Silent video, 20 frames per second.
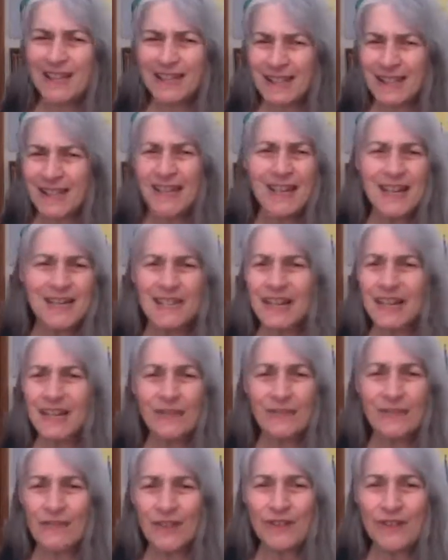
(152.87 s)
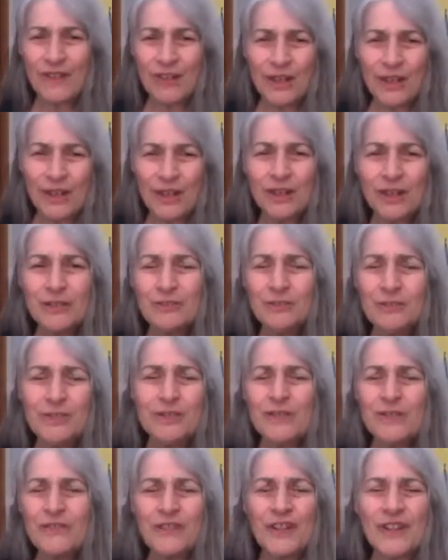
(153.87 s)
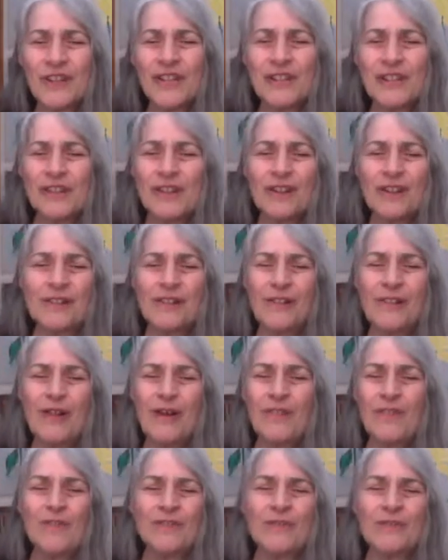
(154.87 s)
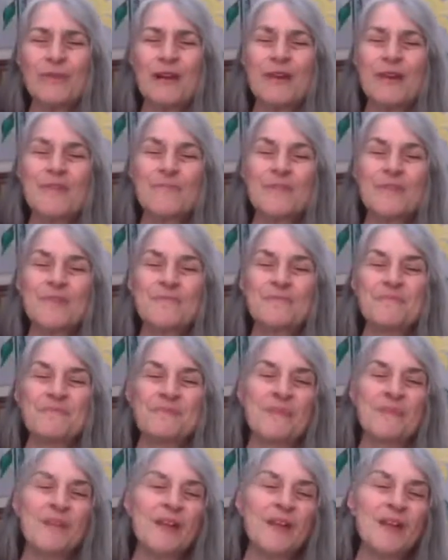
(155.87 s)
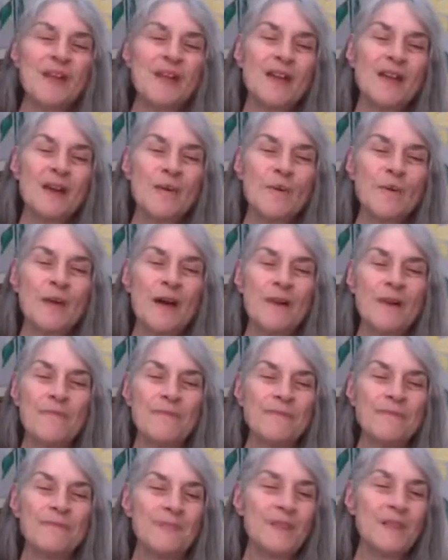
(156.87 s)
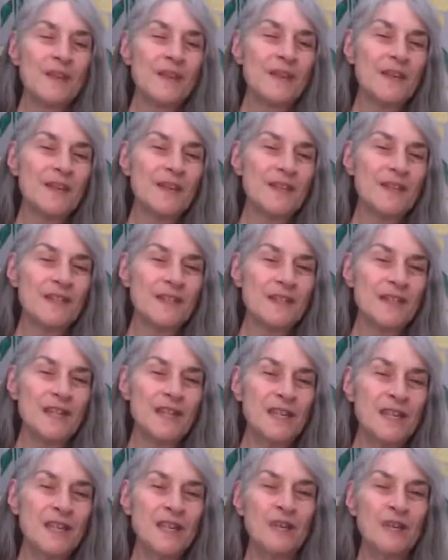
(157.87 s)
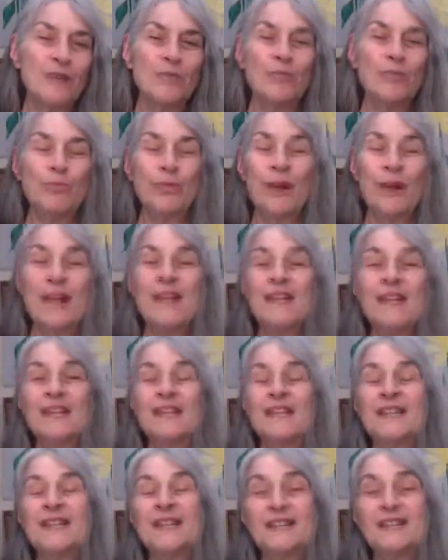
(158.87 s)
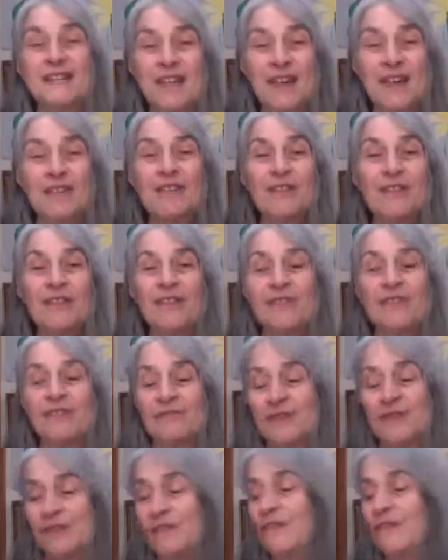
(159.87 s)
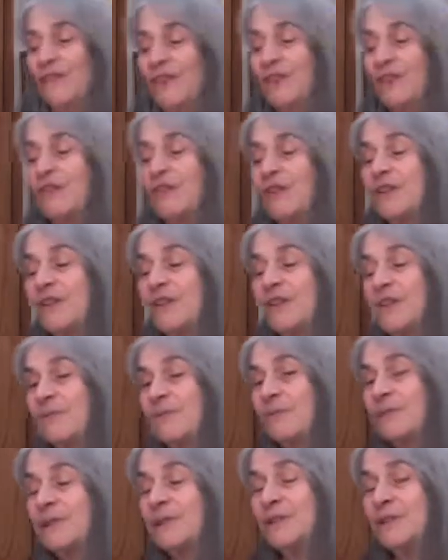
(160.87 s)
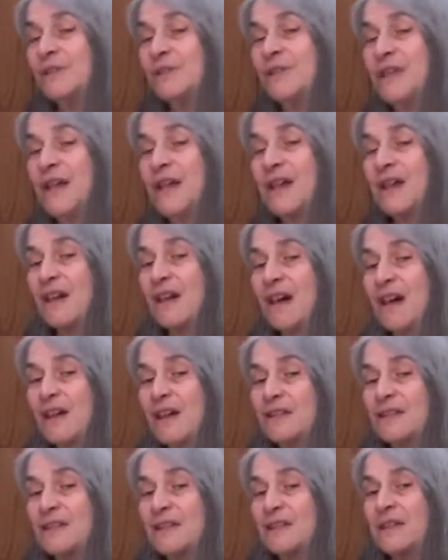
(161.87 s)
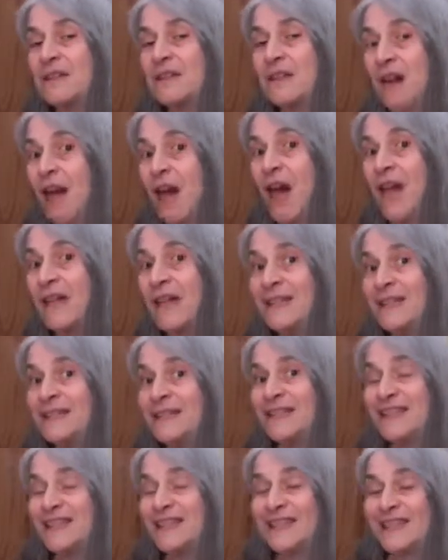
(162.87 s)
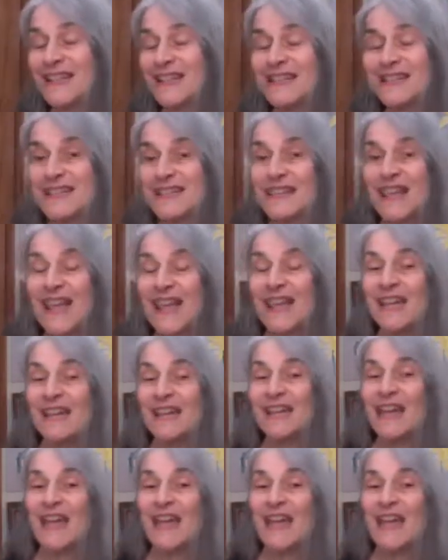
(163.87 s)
Did I say you feel good when you're feeling all overwhelmed? Well, you see, your brain is telling you you feel good when you're in that constant heightened state.